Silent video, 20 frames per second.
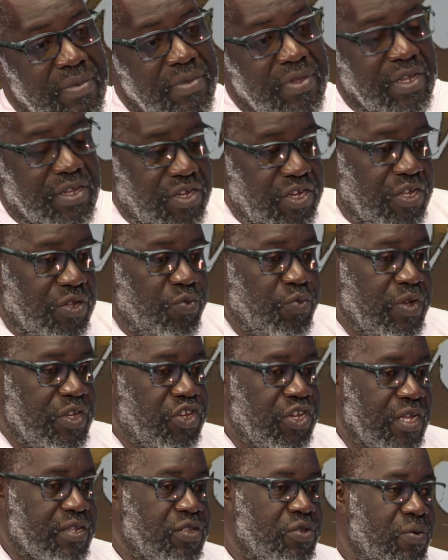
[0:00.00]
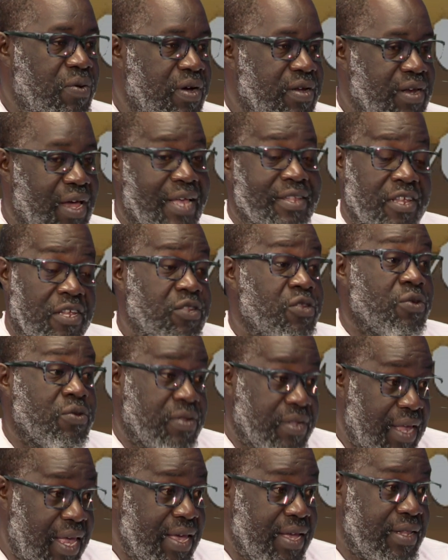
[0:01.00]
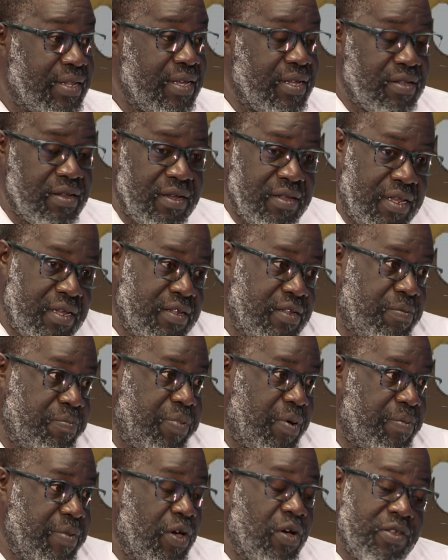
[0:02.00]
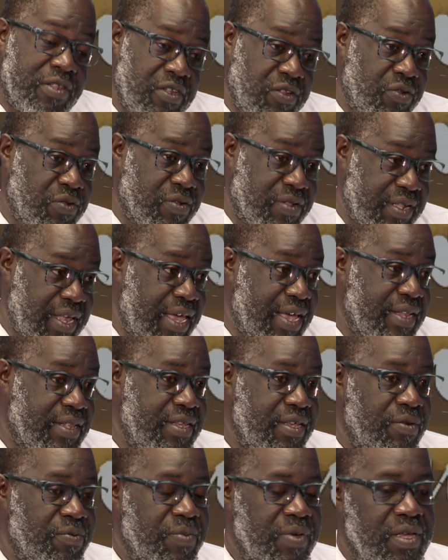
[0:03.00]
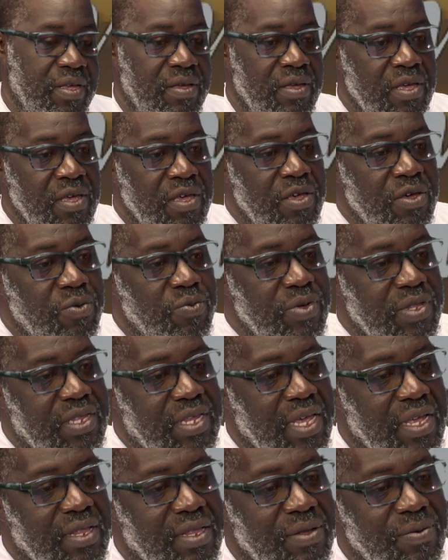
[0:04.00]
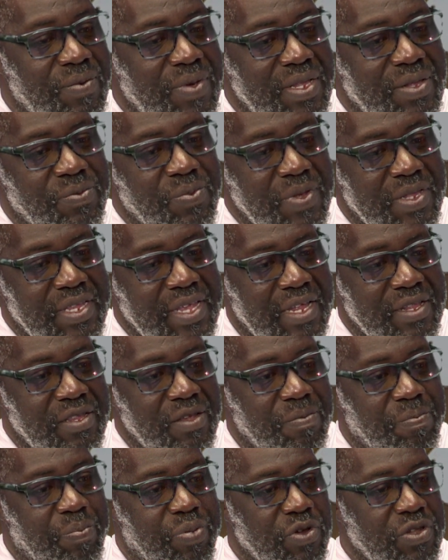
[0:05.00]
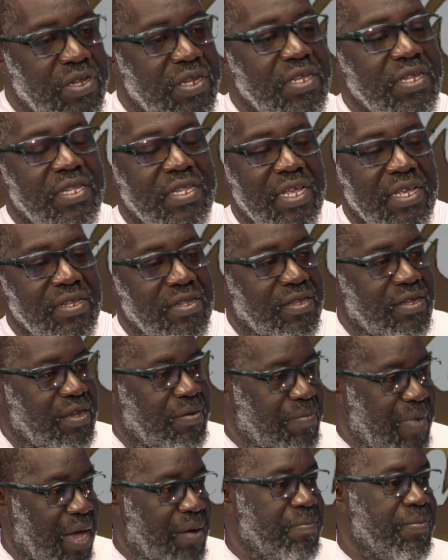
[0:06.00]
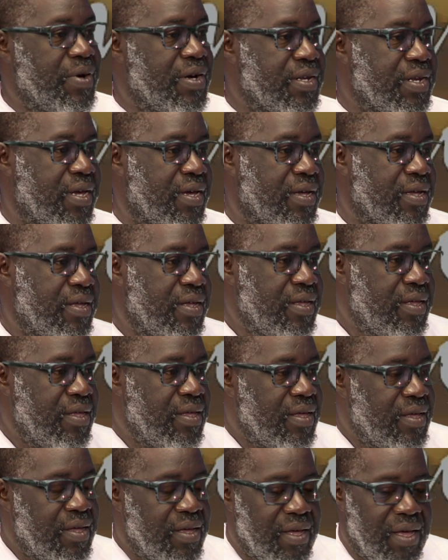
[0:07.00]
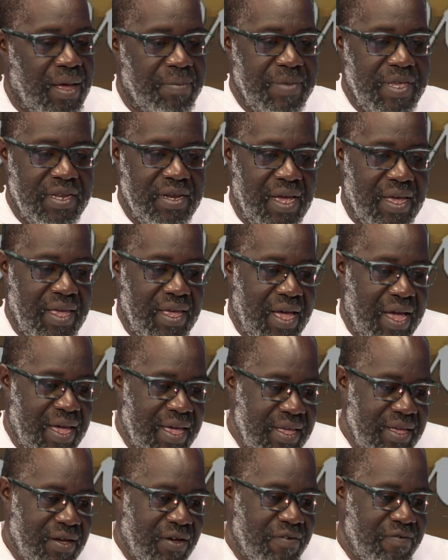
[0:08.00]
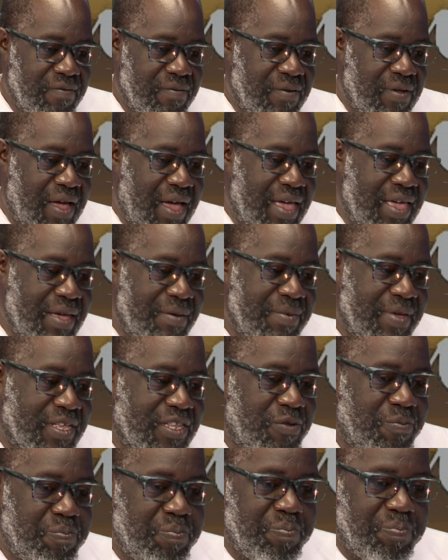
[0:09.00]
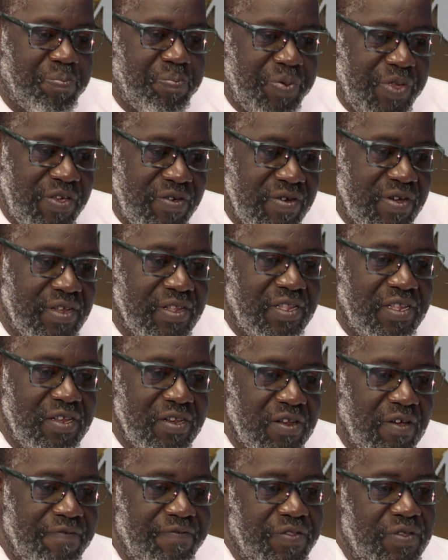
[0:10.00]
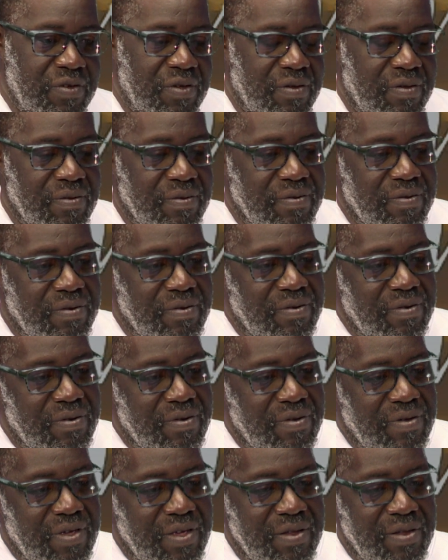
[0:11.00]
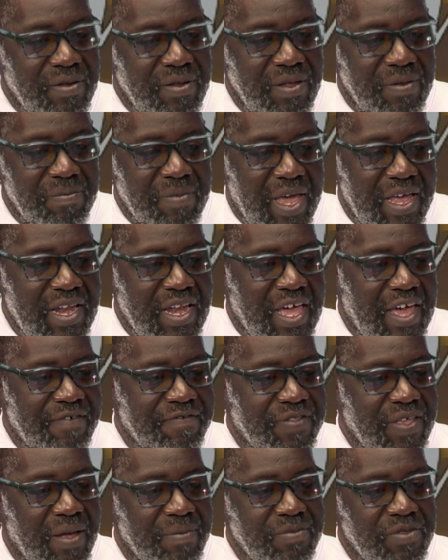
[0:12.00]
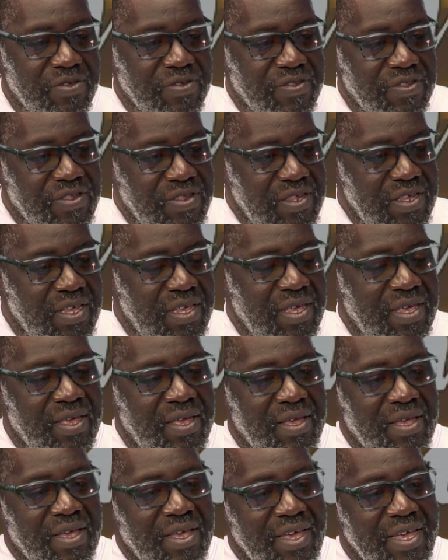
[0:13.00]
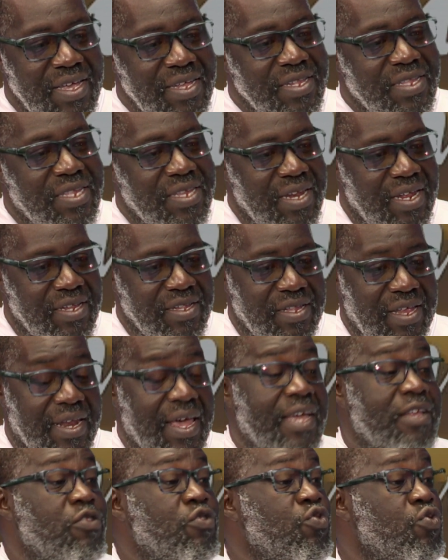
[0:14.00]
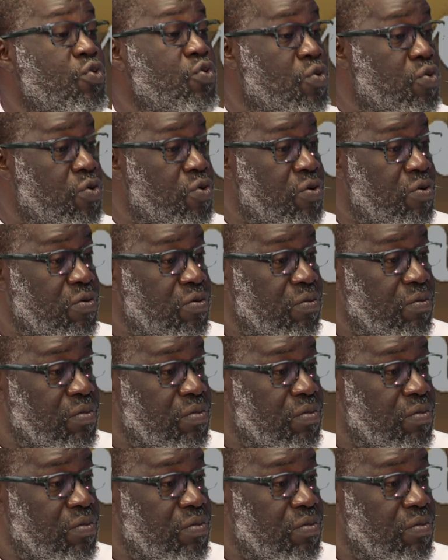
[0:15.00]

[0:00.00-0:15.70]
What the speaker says: We just don't, as a society, not as a public, as a society, we tend to put these things at the back burner. I mean, I am experienced enough to in my lifetime to see incidents that I know